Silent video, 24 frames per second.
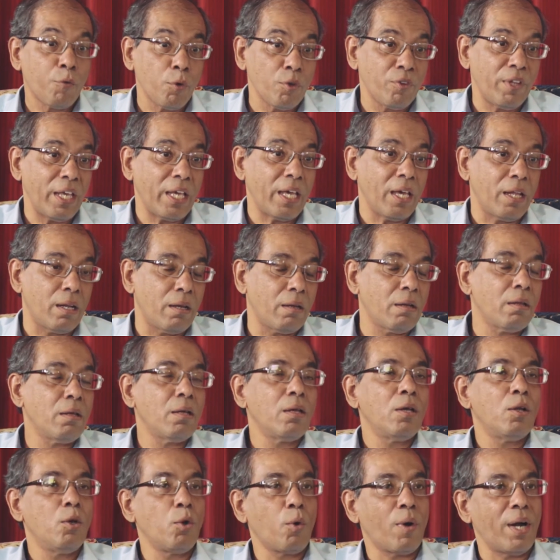course, they can
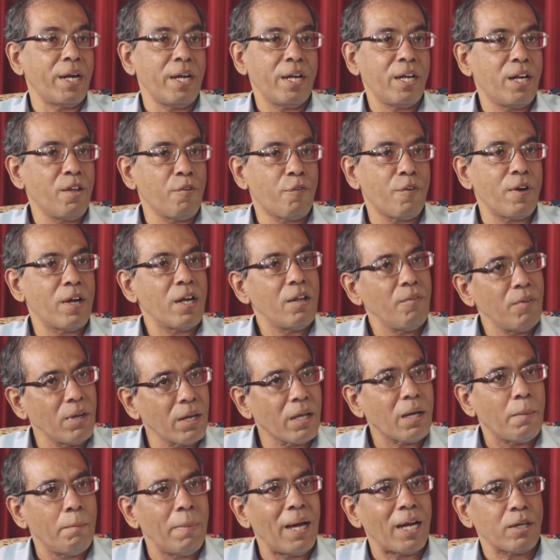look at it differently. We'll
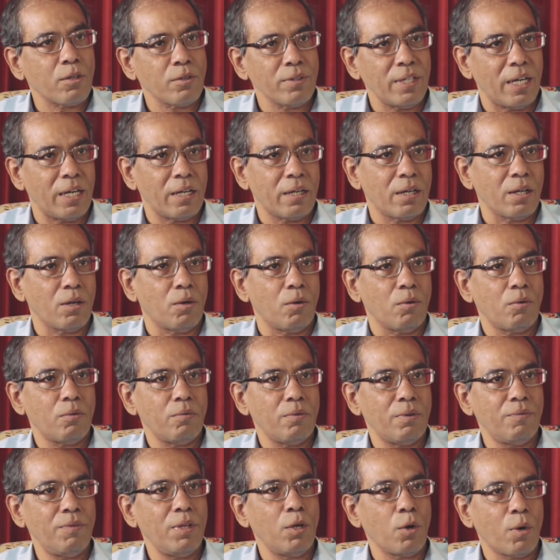come back to that
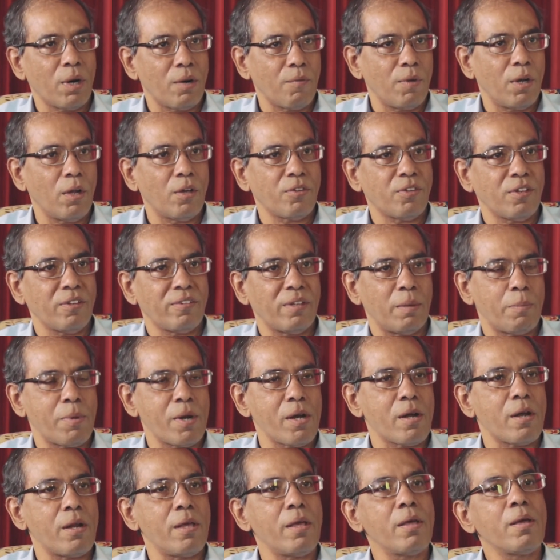when we look at velocity
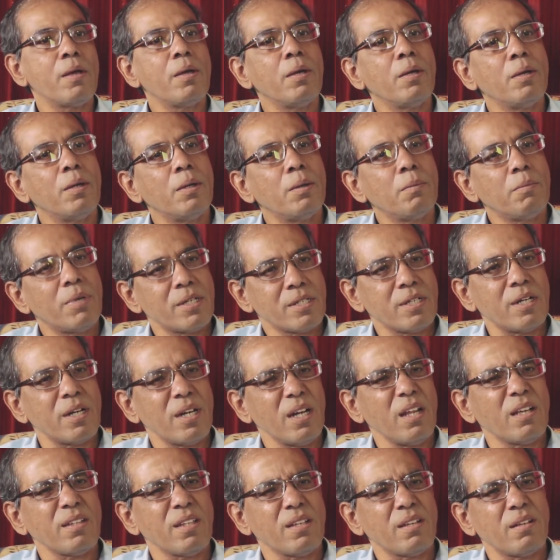separately. But
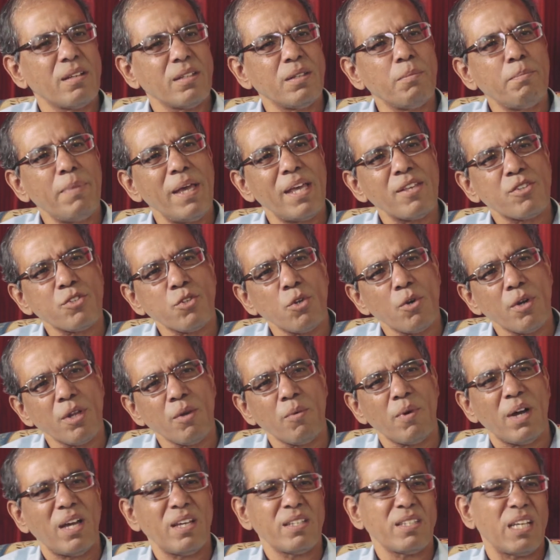certainly on the base story
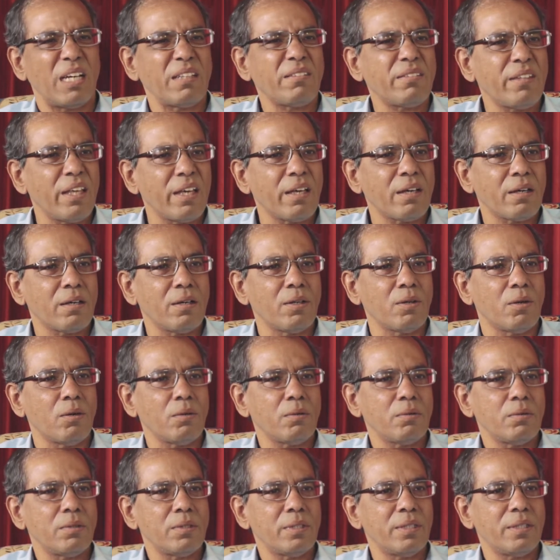wise, I think
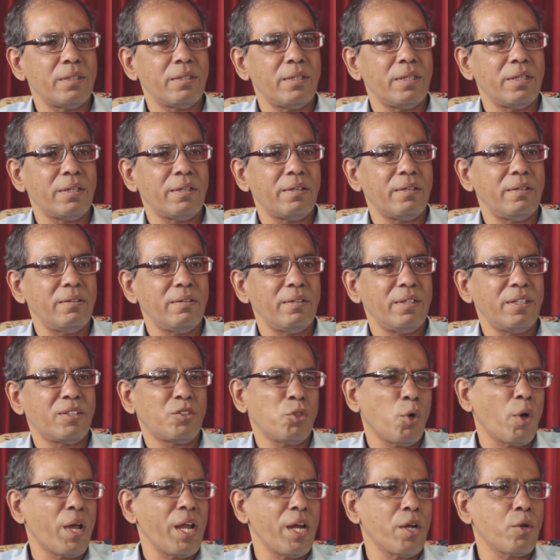
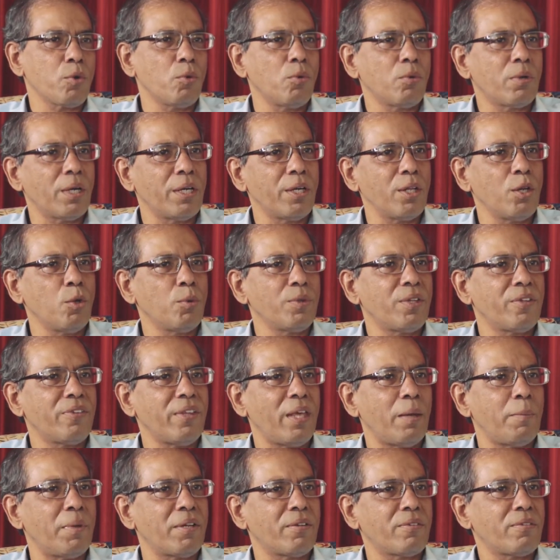it's okay to continue with the
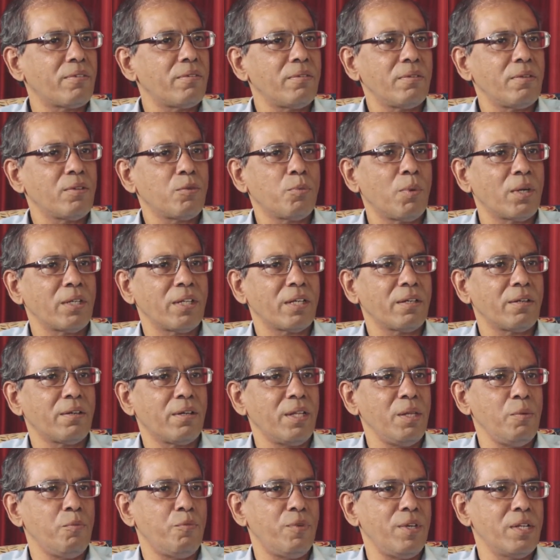same. It's what the
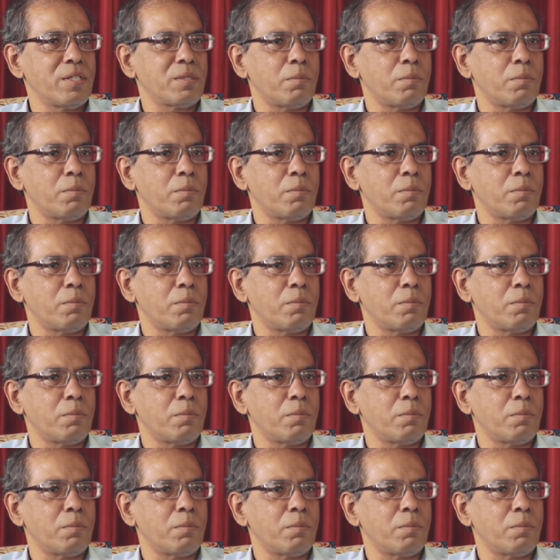team feels